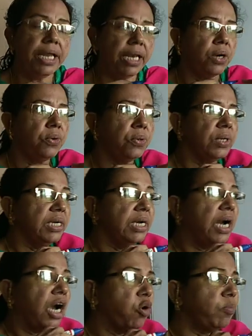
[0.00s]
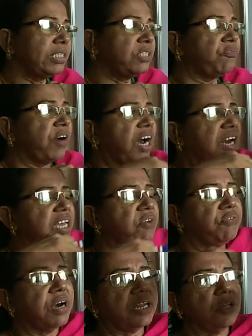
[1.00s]
Now how much far
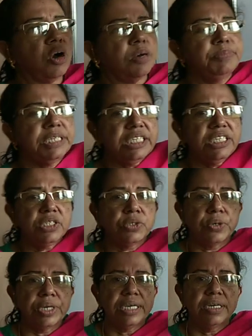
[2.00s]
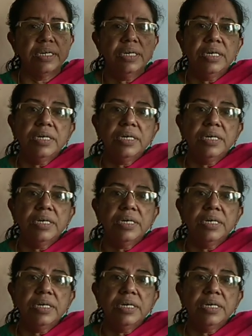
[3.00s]
and far the object is going,